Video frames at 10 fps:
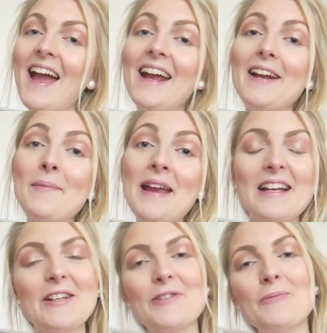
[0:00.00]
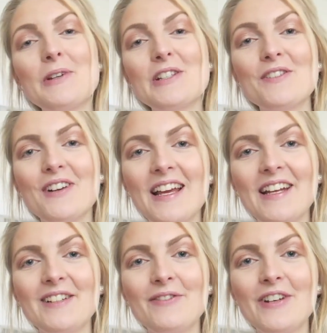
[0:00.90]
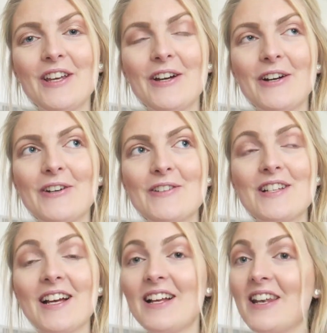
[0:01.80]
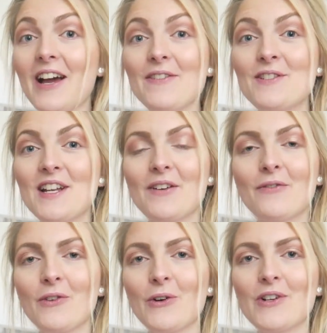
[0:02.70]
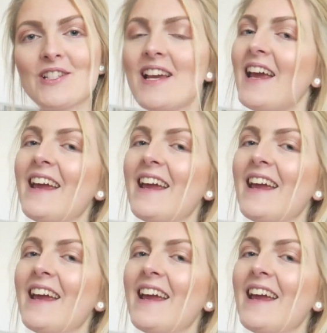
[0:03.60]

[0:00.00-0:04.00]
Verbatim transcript: and I make a lot of beauty related videos uh, lifestyle vlogs